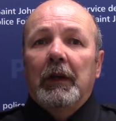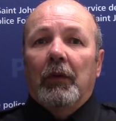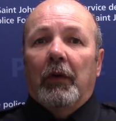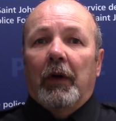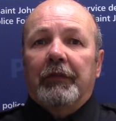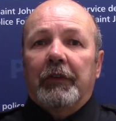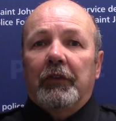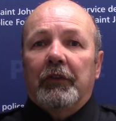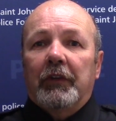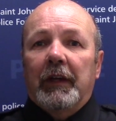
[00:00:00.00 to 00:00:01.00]
When
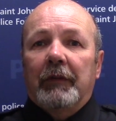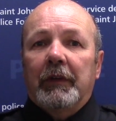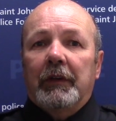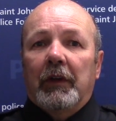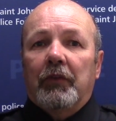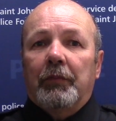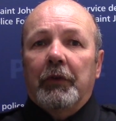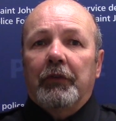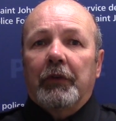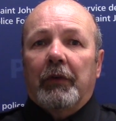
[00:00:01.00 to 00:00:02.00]
officers attempted to
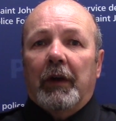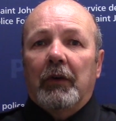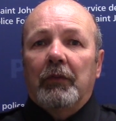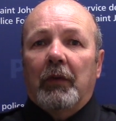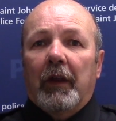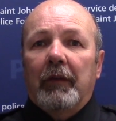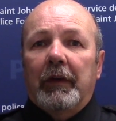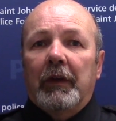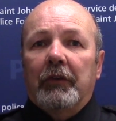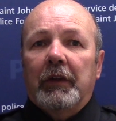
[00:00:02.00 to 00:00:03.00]
disperse the crowd, one of the
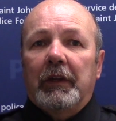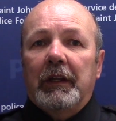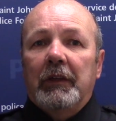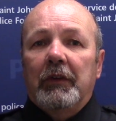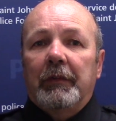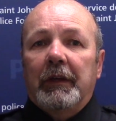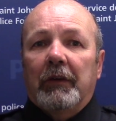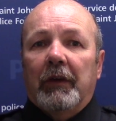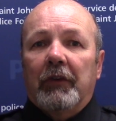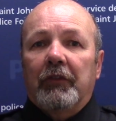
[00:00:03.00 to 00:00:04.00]
males continued to be
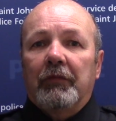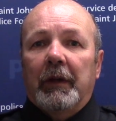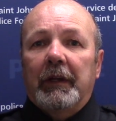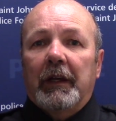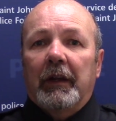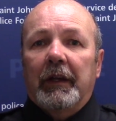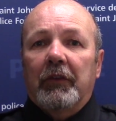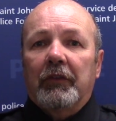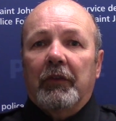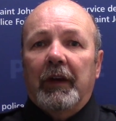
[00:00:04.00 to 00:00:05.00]
aggressive by yelling
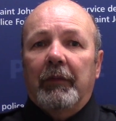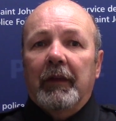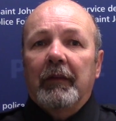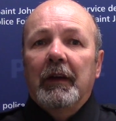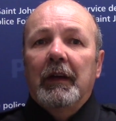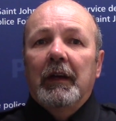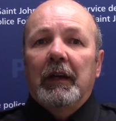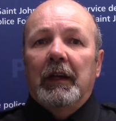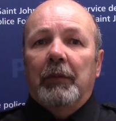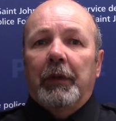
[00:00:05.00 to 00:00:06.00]
and screaming.
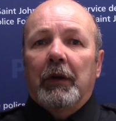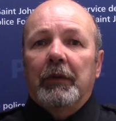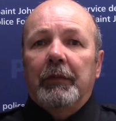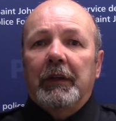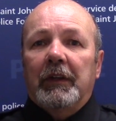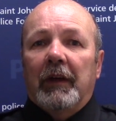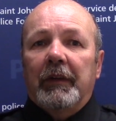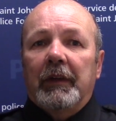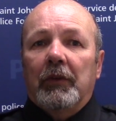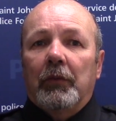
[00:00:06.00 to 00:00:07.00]
He appeared to be
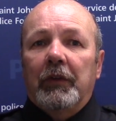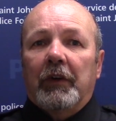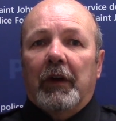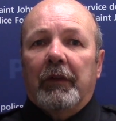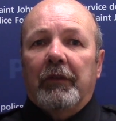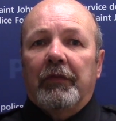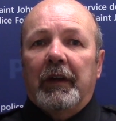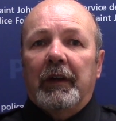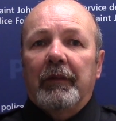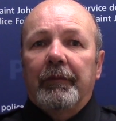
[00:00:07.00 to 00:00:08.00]
attempting to restart the
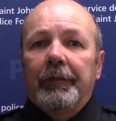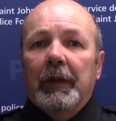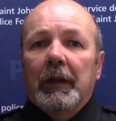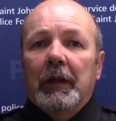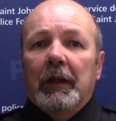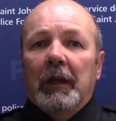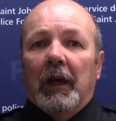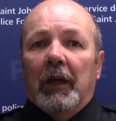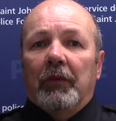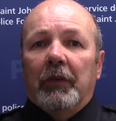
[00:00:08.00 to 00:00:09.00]
fight.
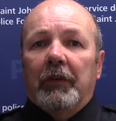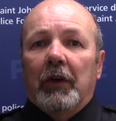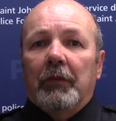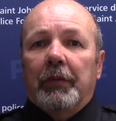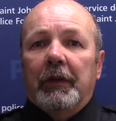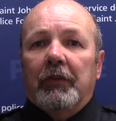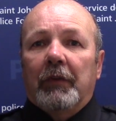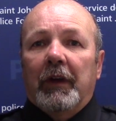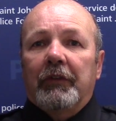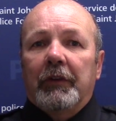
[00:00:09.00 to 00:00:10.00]
As a result, police
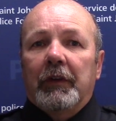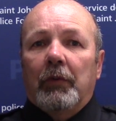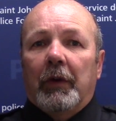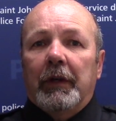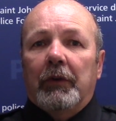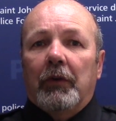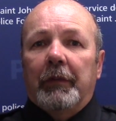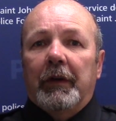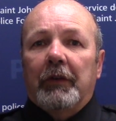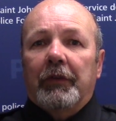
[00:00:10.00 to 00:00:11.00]
arrested the 20-year-old
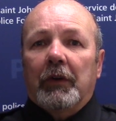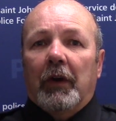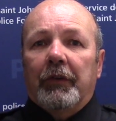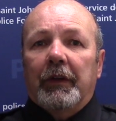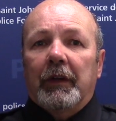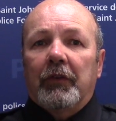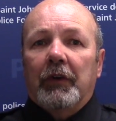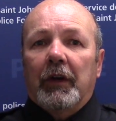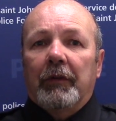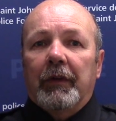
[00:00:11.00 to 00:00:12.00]
male for causing a
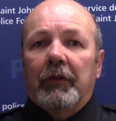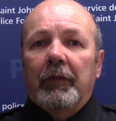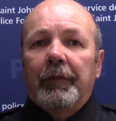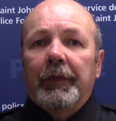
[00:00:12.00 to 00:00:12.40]
disturbance.